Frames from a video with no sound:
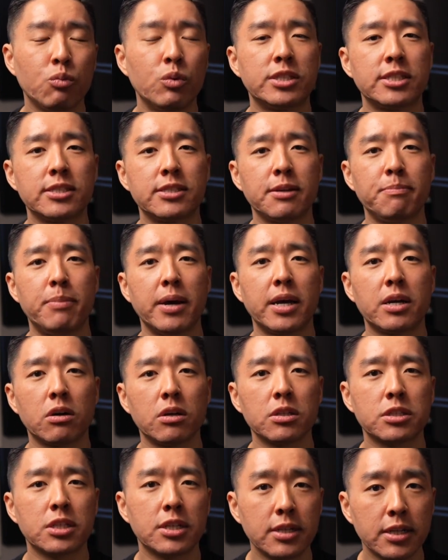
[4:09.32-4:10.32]
which is a better
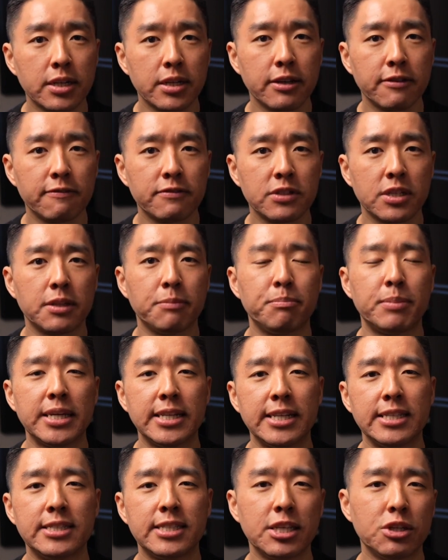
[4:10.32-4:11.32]
alternative to the
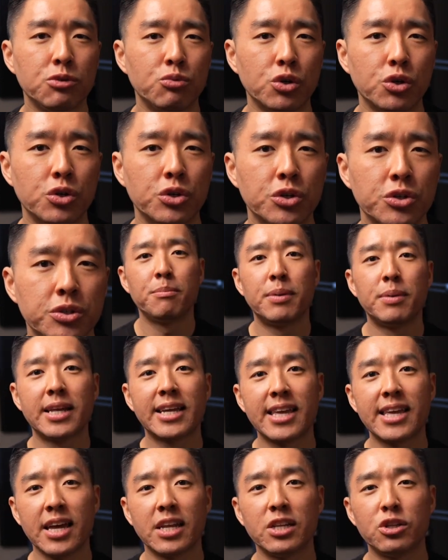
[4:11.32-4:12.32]
PDT rule. But
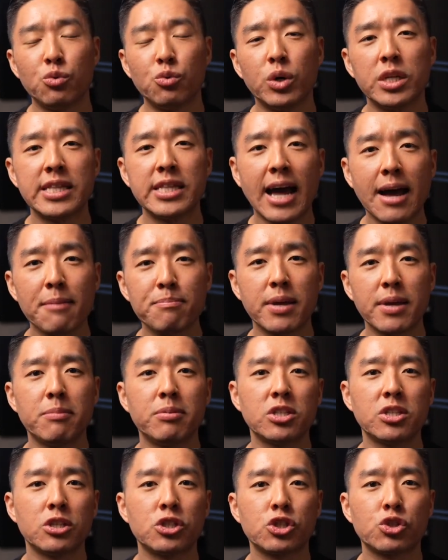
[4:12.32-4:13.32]
again, you will not be
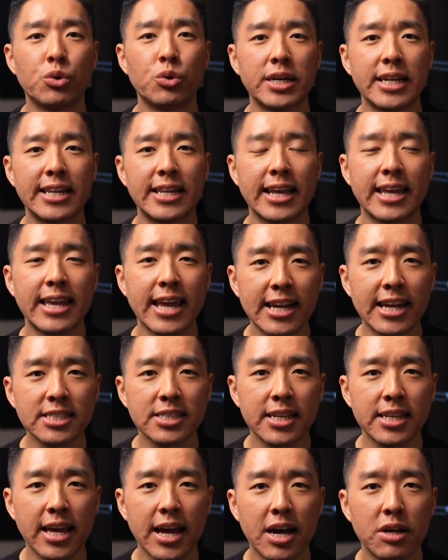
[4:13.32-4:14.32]
able to short in a cash
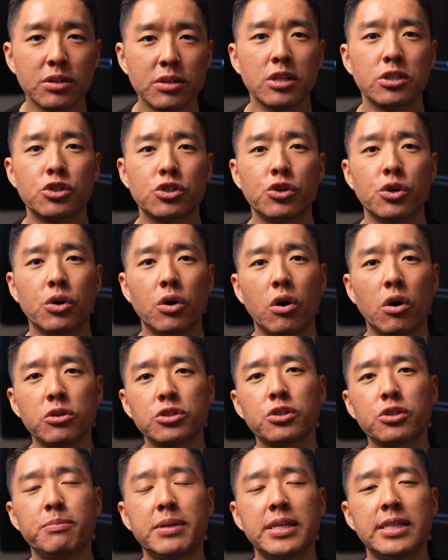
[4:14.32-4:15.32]
account, so you'll
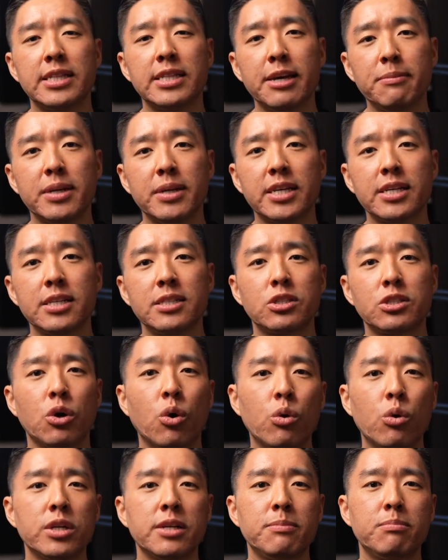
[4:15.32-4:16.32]
also be limited to
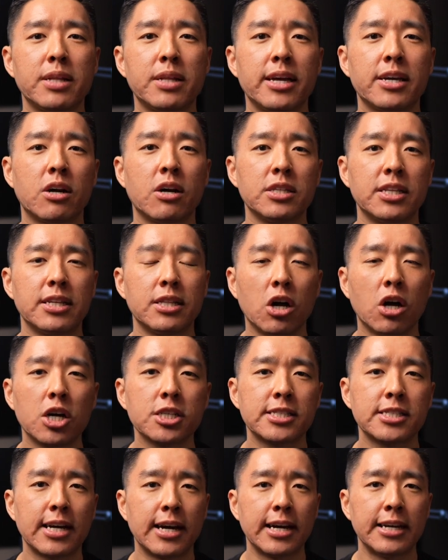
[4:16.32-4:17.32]
only playing on the long
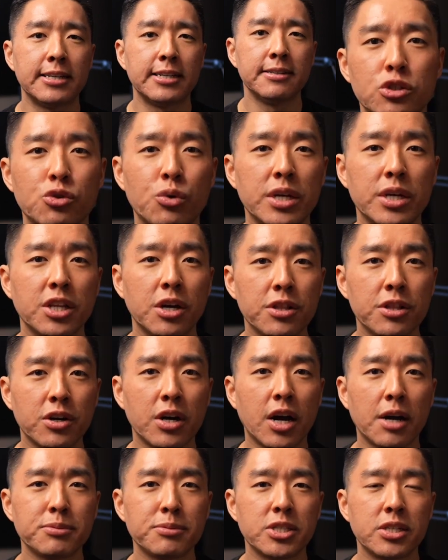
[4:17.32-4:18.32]
side. So another
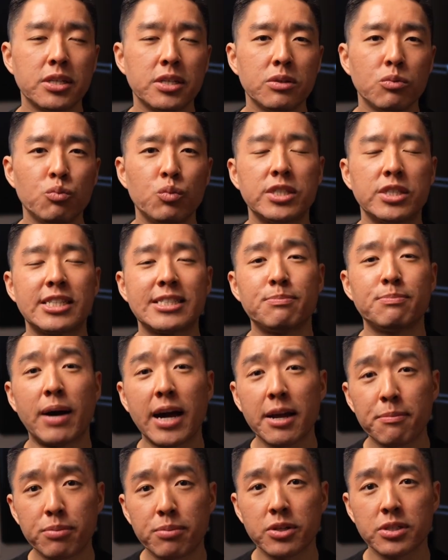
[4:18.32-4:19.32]
option, which is
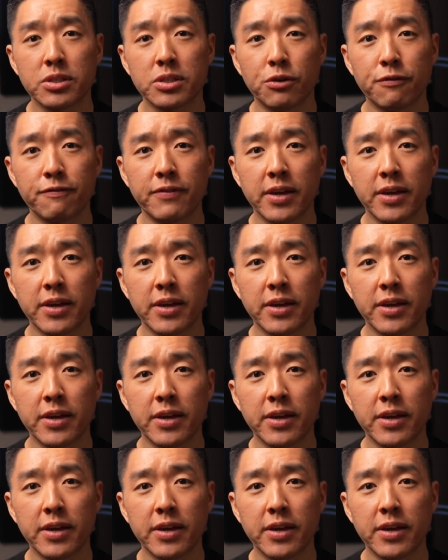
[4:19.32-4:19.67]
my personal